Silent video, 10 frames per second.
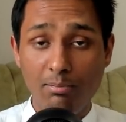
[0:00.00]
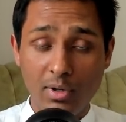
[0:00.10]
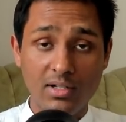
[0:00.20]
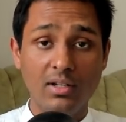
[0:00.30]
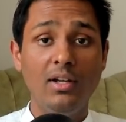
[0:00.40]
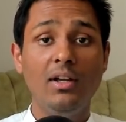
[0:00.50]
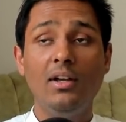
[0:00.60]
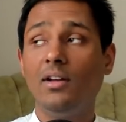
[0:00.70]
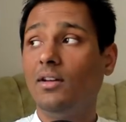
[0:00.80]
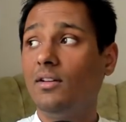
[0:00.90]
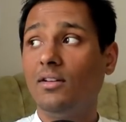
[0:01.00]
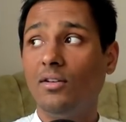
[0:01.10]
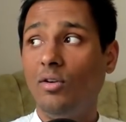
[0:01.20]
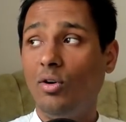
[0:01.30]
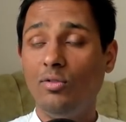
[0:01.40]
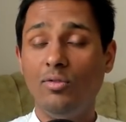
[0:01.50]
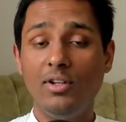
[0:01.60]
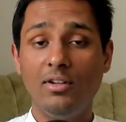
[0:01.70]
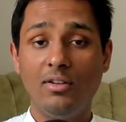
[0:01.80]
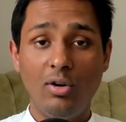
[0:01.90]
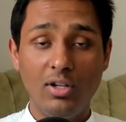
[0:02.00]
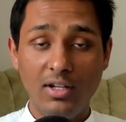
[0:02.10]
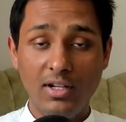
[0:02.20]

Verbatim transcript: but all her